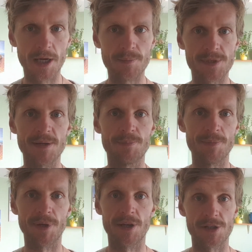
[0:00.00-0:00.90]

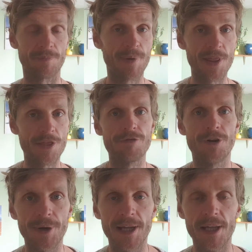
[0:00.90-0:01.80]
simply because I've been
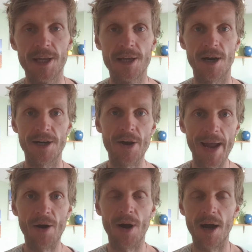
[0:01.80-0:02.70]
through it. I
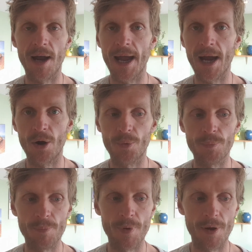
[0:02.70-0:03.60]

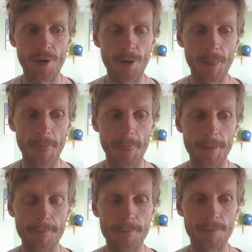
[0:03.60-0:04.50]
know
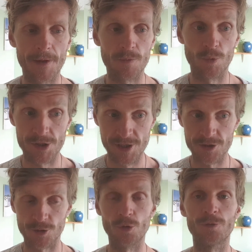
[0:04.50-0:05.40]
what
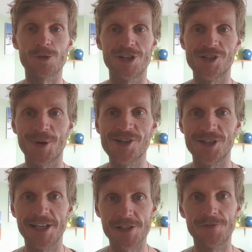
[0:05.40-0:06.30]
such an awful
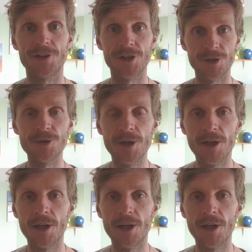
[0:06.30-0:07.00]
situation it is for you.